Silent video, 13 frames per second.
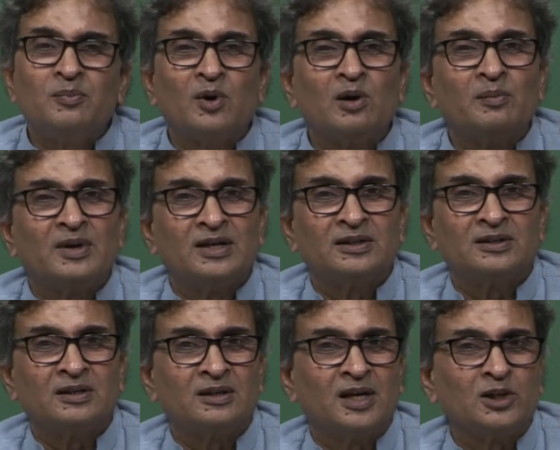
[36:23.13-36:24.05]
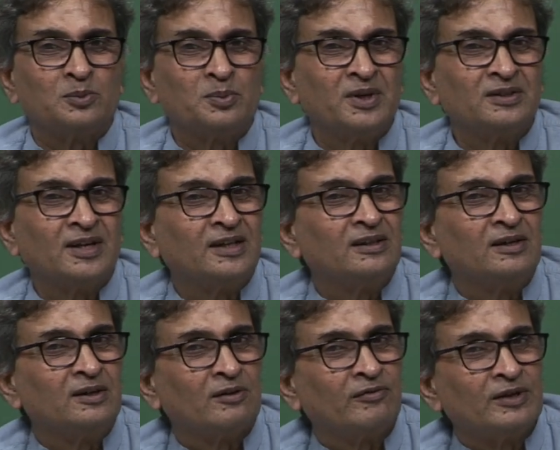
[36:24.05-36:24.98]
polymerization takes place at the
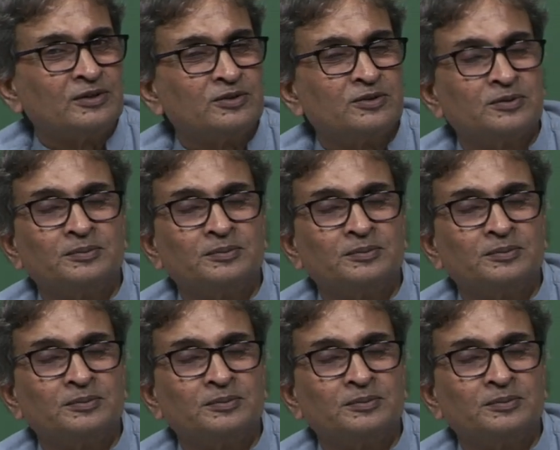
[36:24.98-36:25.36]
interface.